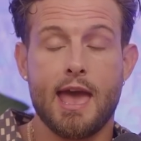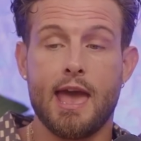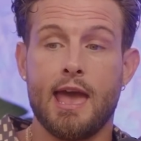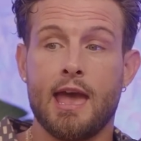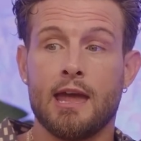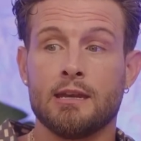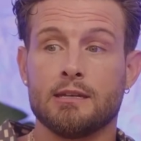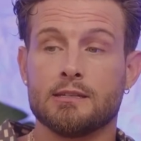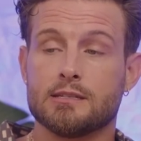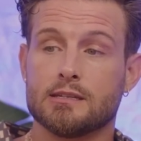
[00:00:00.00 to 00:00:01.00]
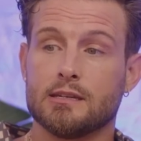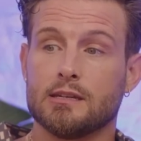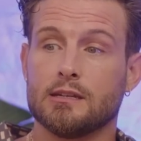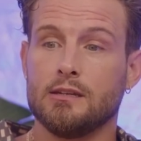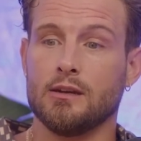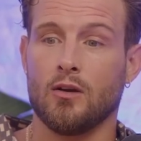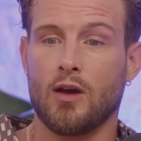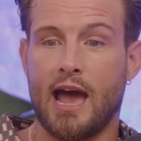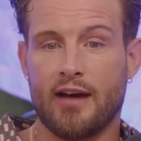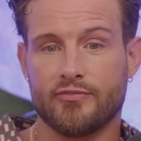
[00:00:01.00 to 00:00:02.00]
And,
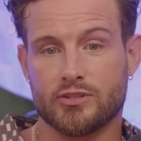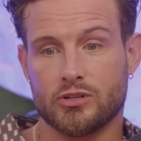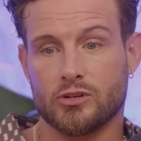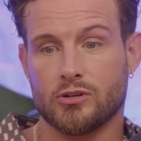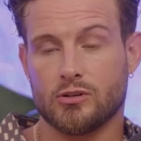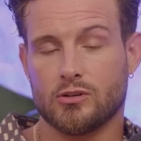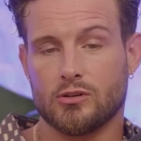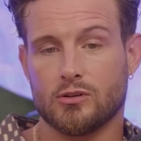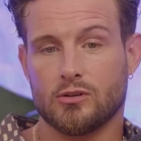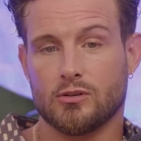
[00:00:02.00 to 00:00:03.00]
after